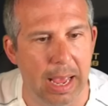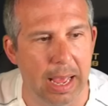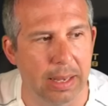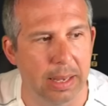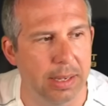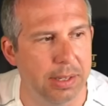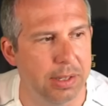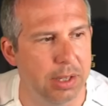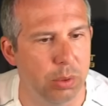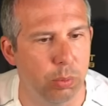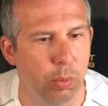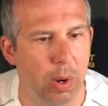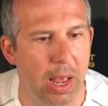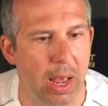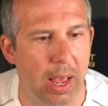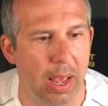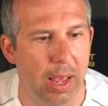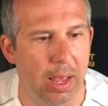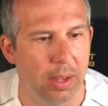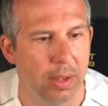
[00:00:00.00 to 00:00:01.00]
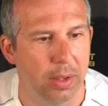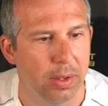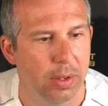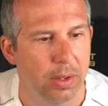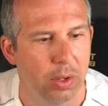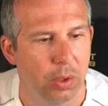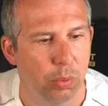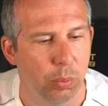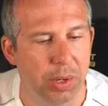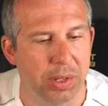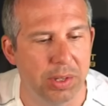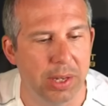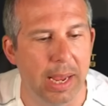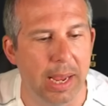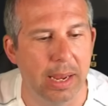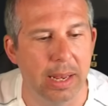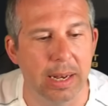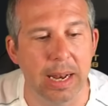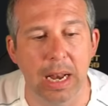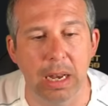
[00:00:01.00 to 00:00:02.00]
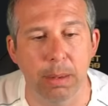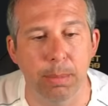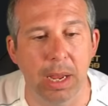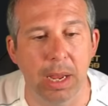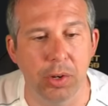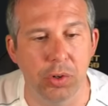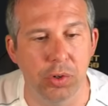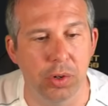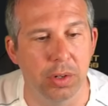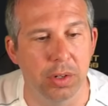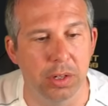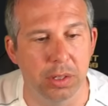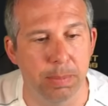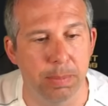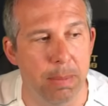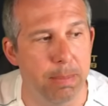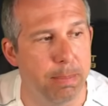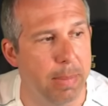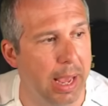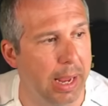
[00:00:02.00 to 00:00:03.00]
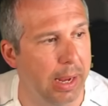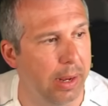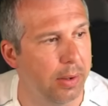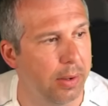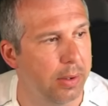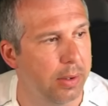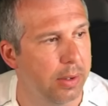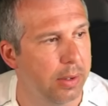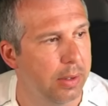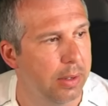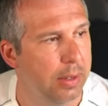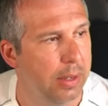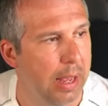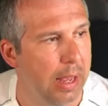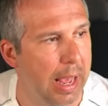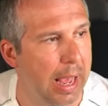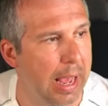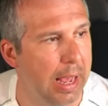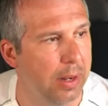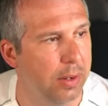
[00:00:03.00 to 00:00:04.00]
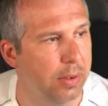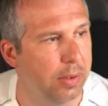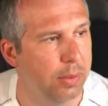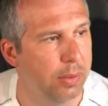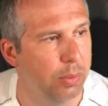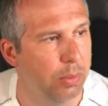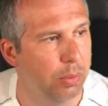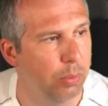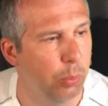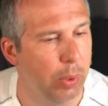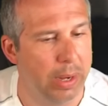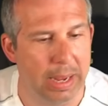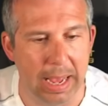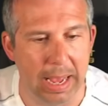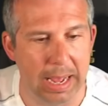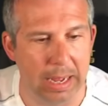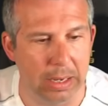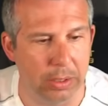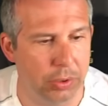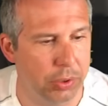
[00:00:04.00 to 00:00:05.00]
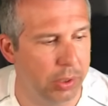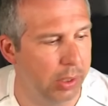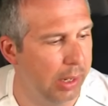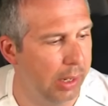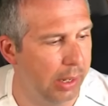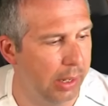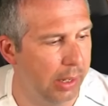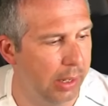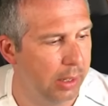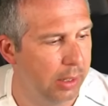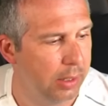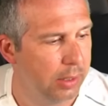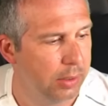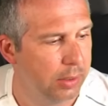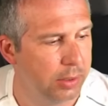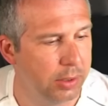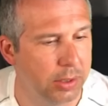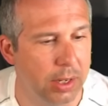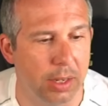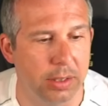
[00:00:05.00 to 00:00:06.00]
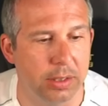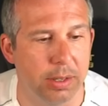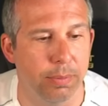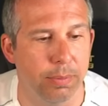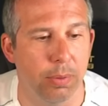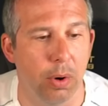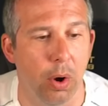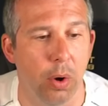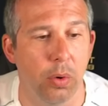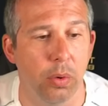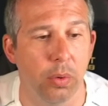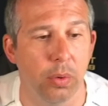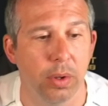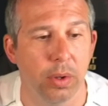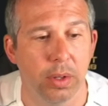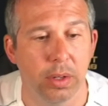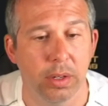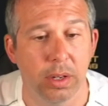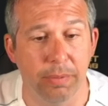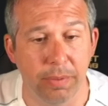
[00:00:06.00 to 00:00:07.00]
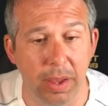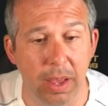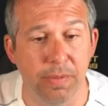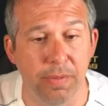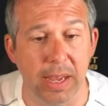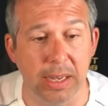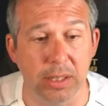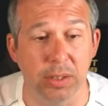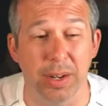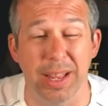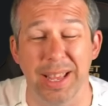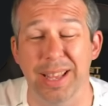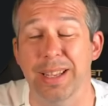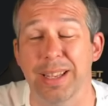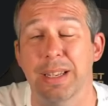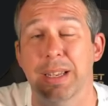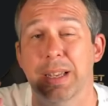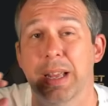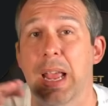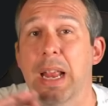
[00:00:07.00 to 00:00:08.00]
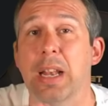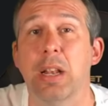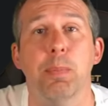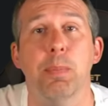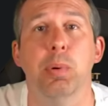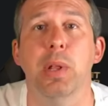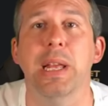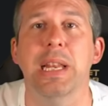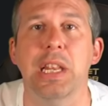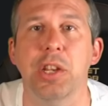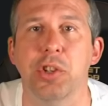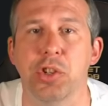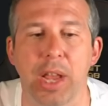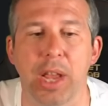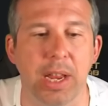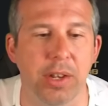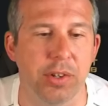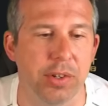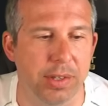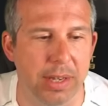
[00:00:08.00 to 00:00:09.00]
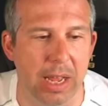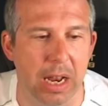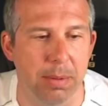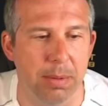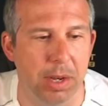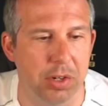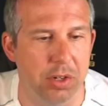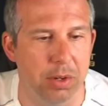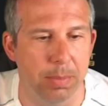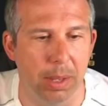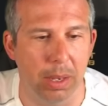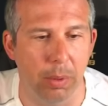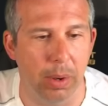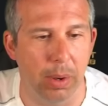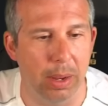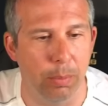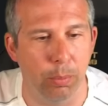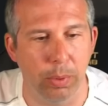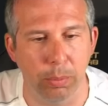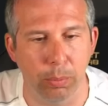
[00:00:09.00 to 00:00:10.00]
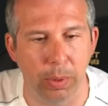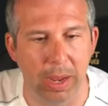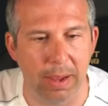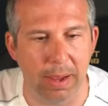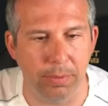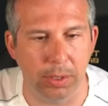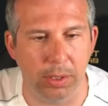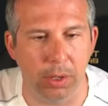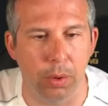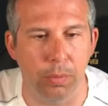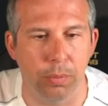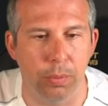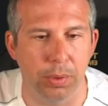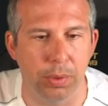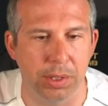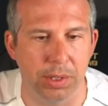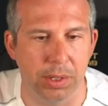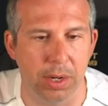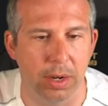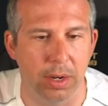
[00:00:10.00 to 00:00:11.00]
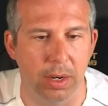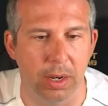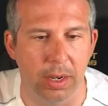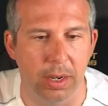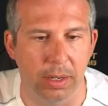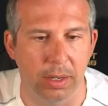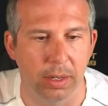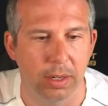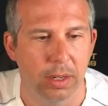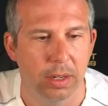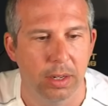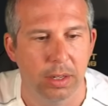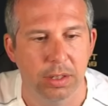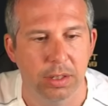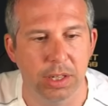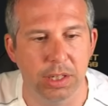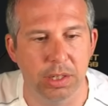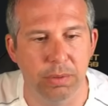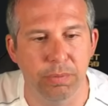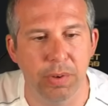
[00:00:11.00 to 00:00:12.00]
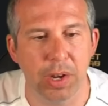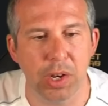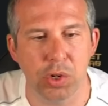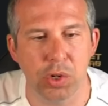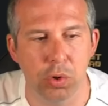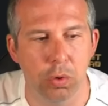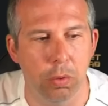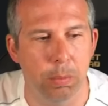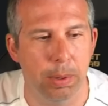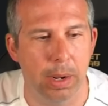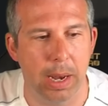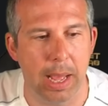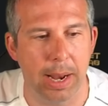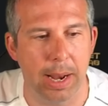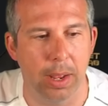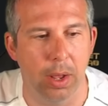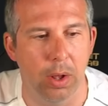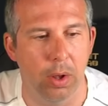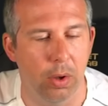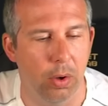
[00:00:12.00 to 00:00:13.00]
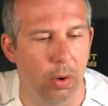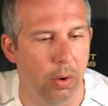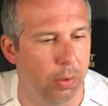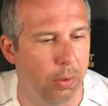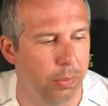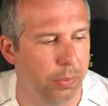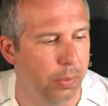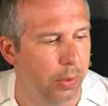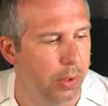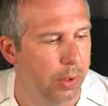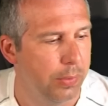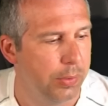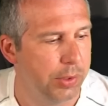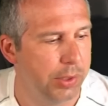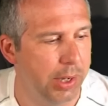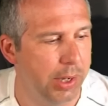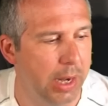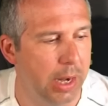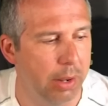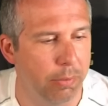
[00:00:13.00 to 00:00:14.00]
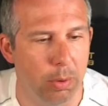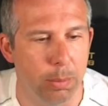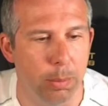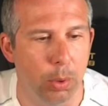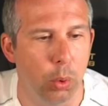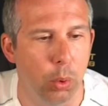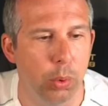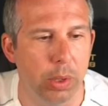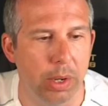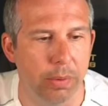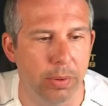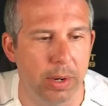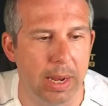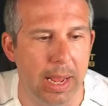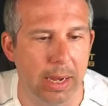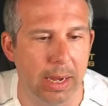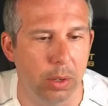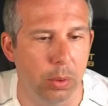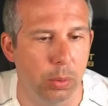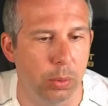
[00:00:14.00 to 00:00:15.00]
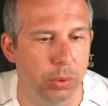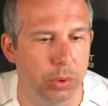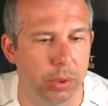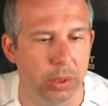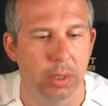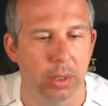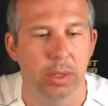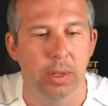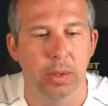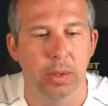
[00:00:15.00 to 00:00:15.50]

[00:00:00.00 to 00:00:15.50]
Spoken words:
And this is where we take an animation that's been made and we actually start to throw the VFX on it. It completely changes the animation, by the way. We have to go through this kind of like this visual planner of seeing it from all different angles,